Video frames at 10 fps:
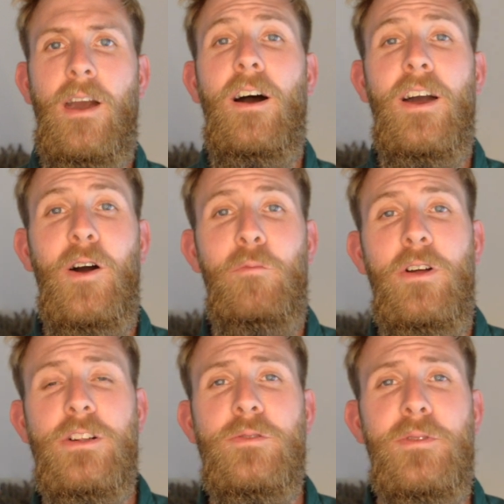Hi, I'm
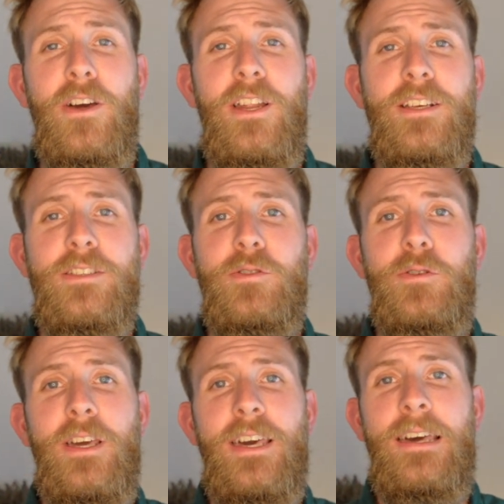Rich from the Early Years
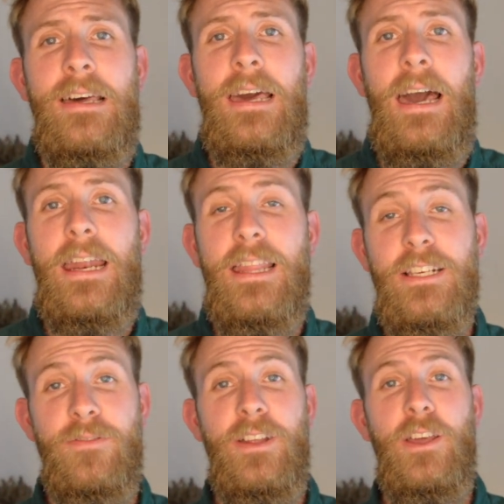Toolkit, and in
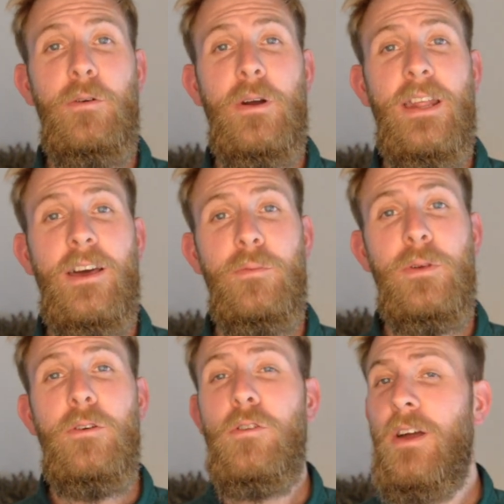this video we're going to help
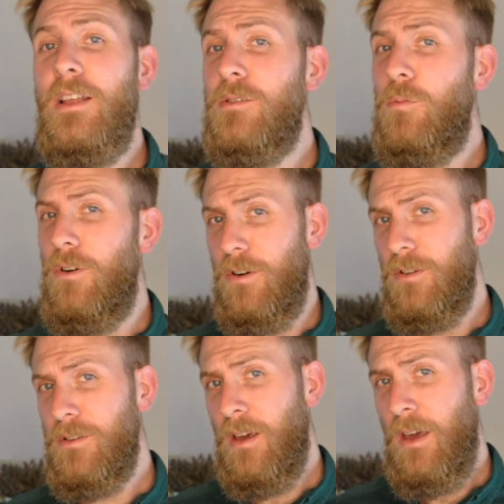you create a
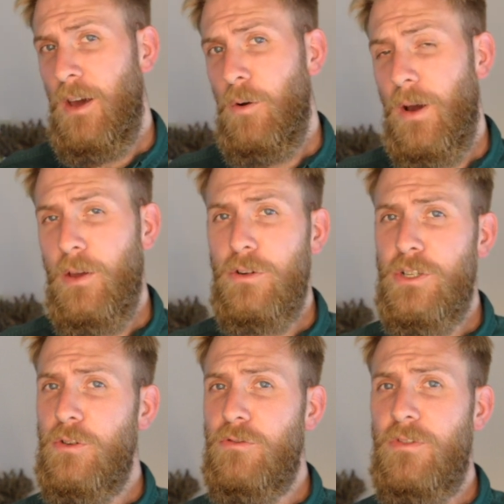world where your
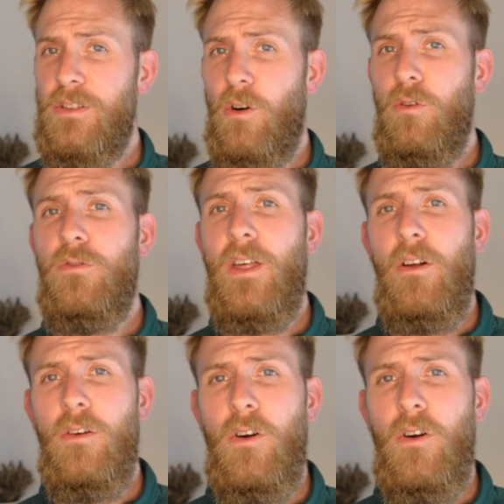children resolve their own